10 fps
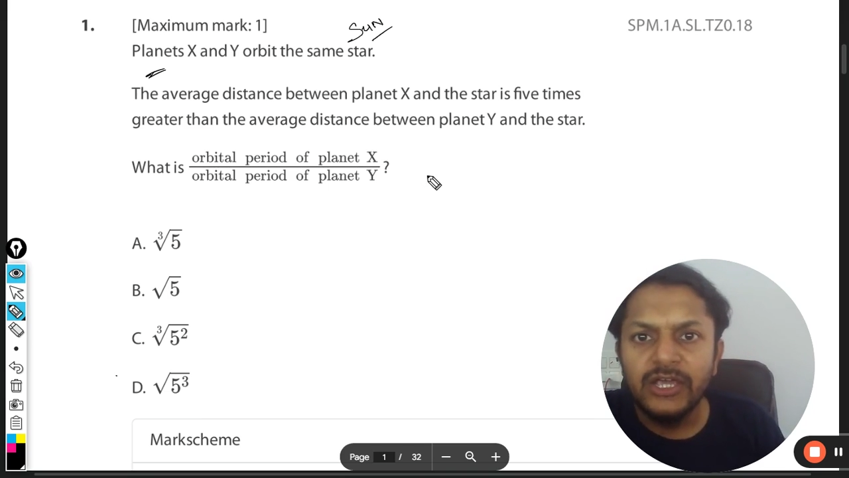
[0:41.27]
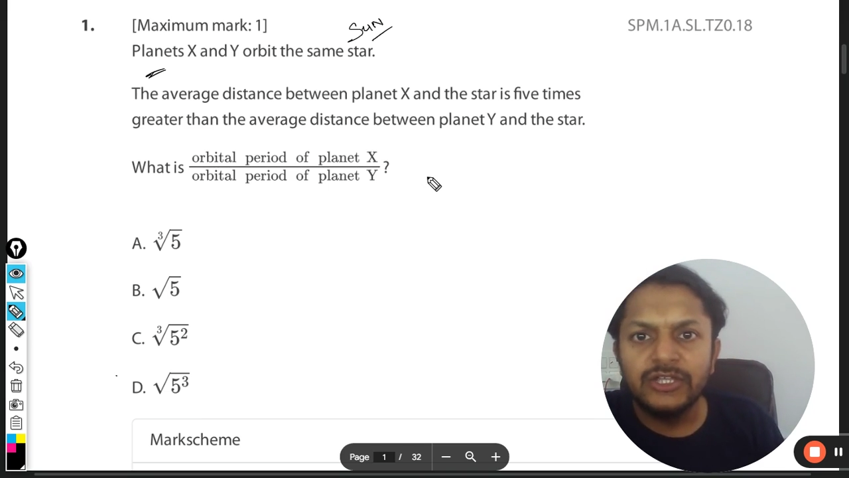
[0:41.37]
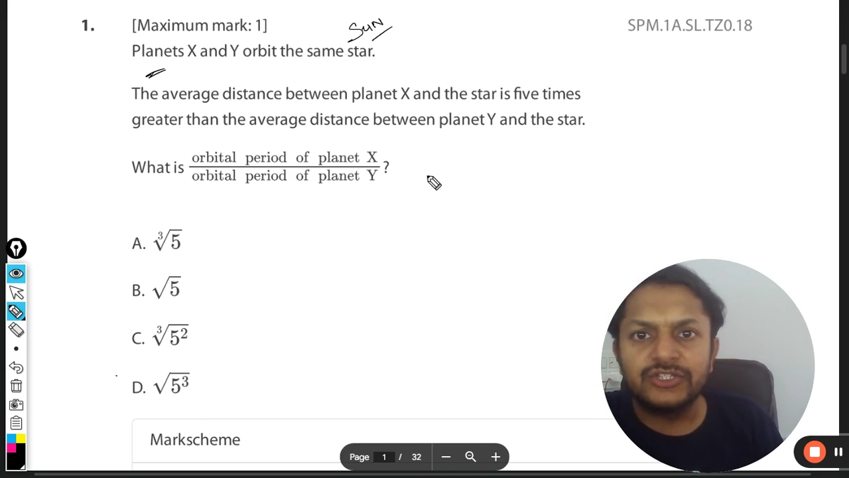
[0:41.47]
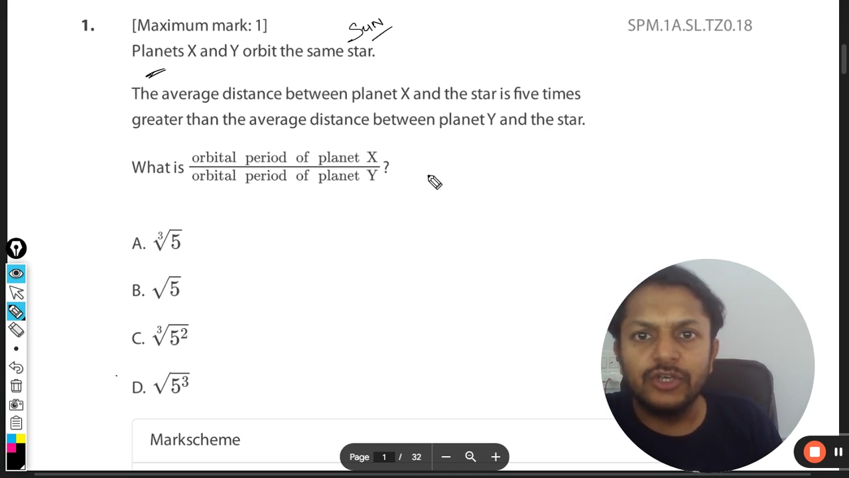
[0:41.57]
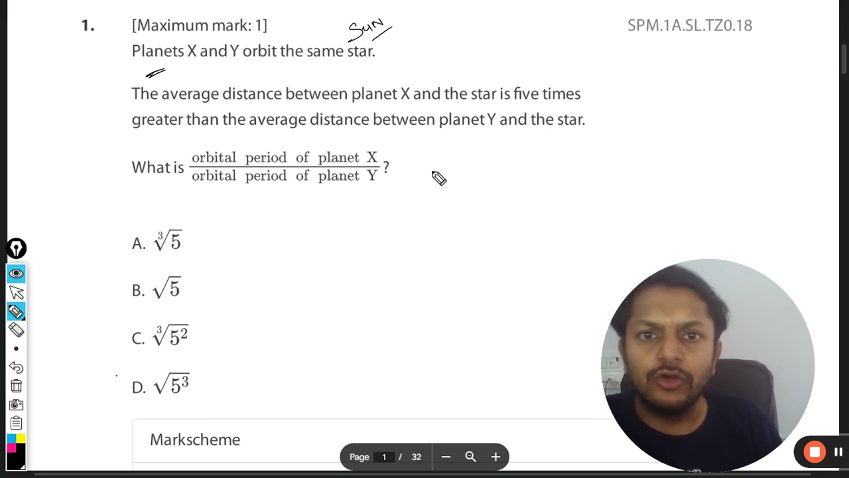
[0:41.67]

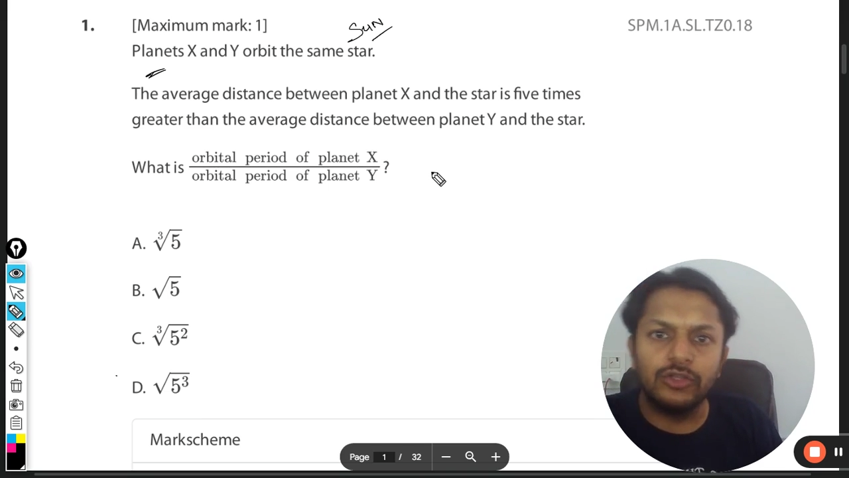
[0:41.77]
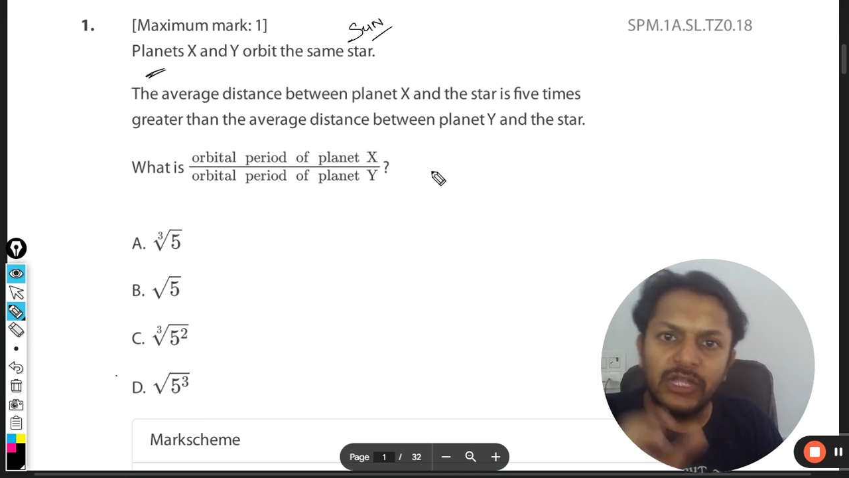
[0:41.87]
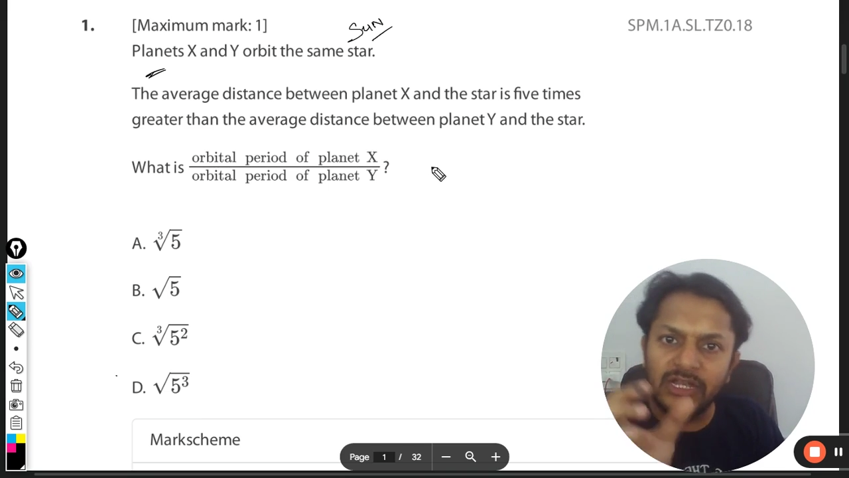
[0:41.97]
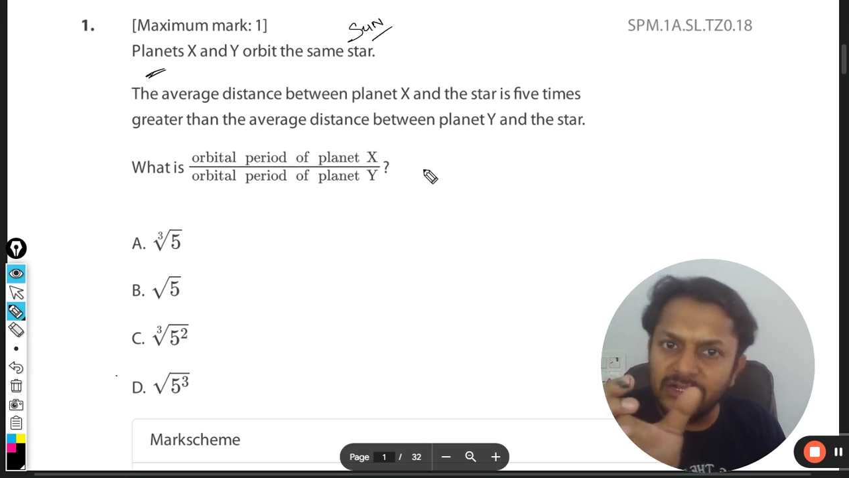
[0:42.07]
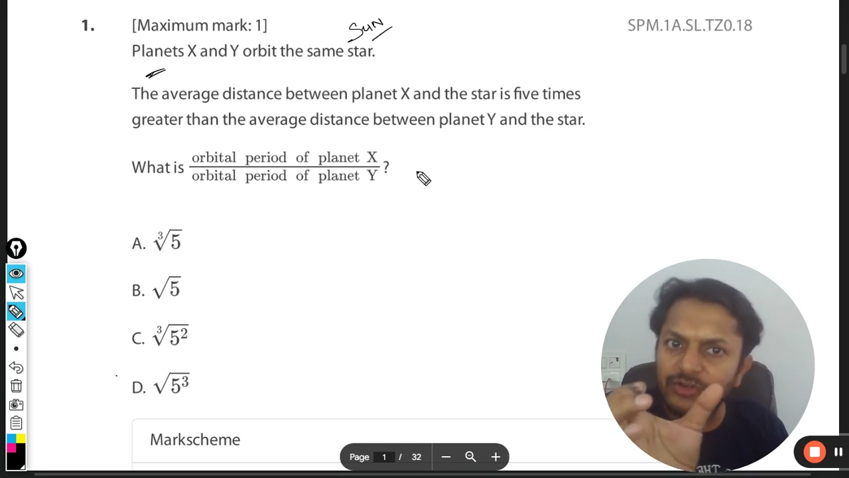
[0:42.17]
So
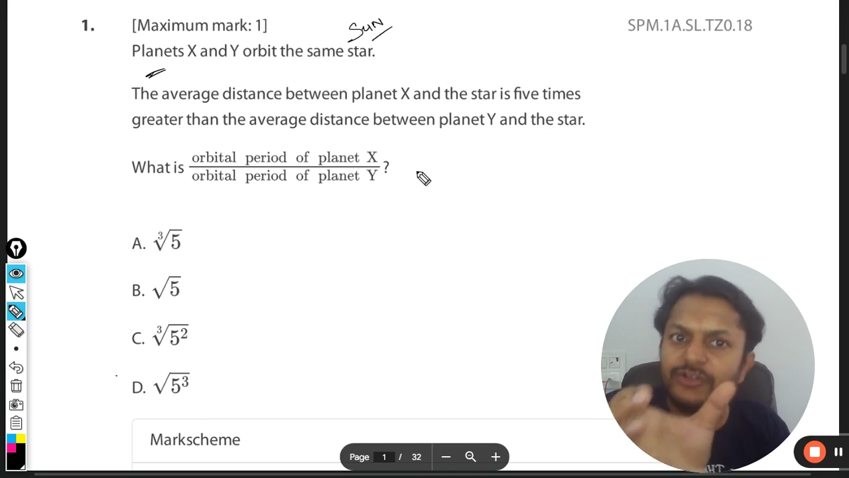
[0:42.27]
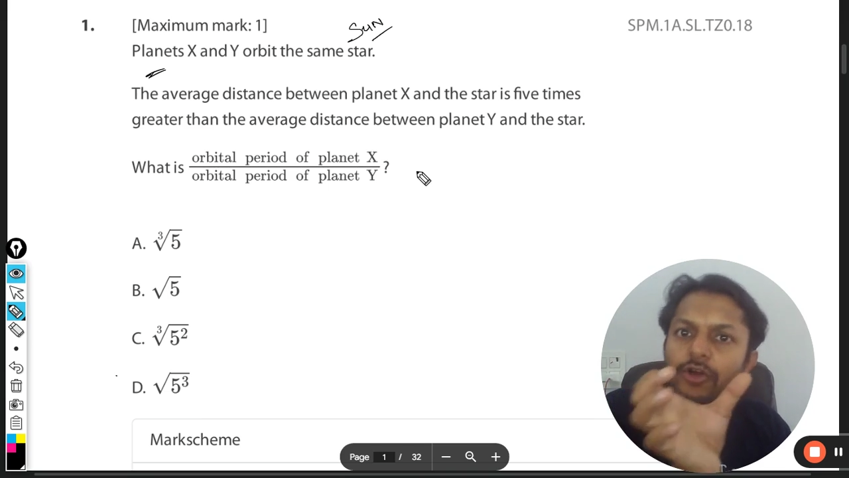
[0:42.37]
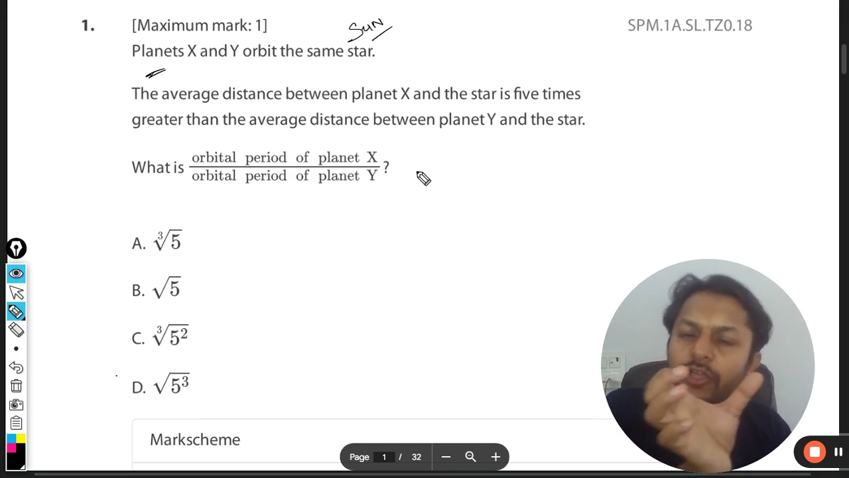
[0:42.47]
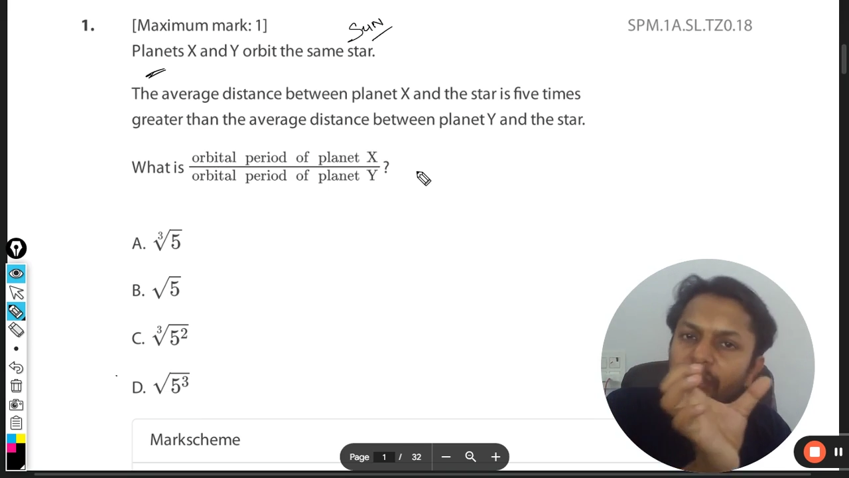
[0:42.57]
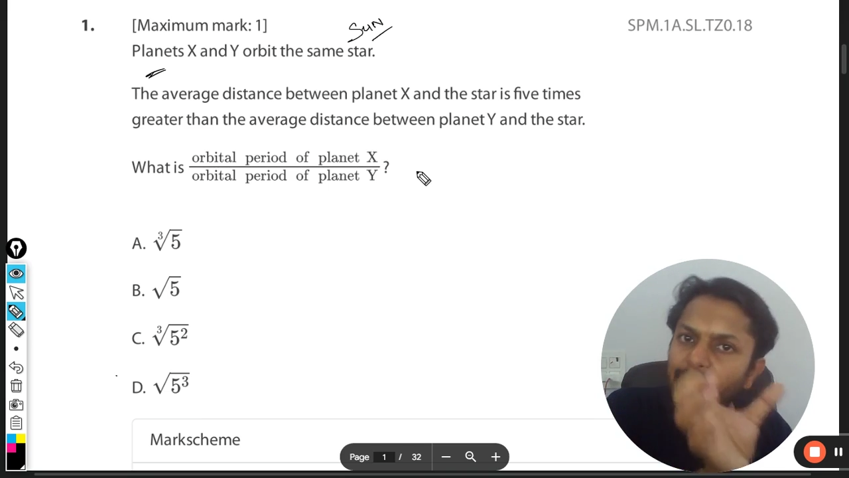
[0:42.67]
they're literally talking